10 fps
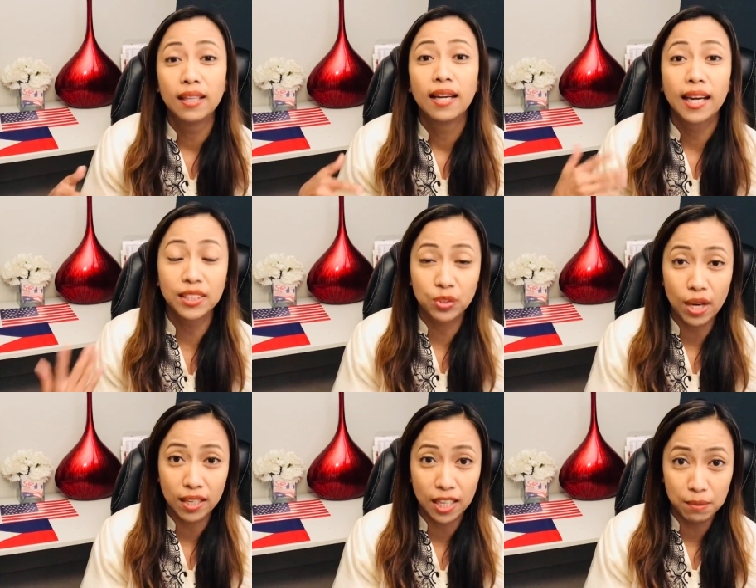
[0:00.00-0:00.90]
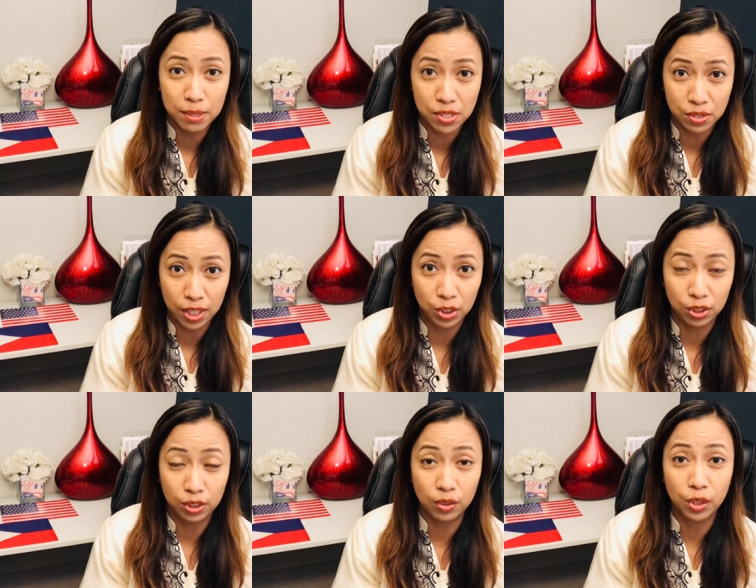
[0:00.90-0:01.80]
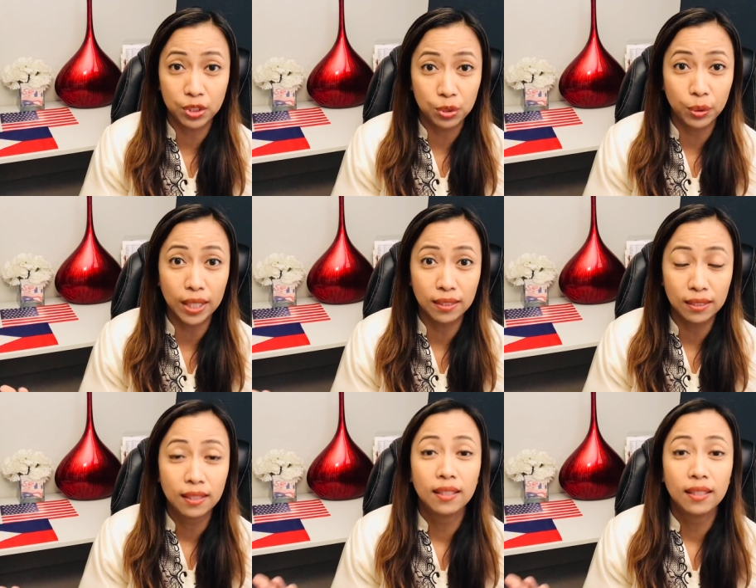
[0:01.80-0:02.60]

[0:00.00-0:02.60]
and Drug Administration or through a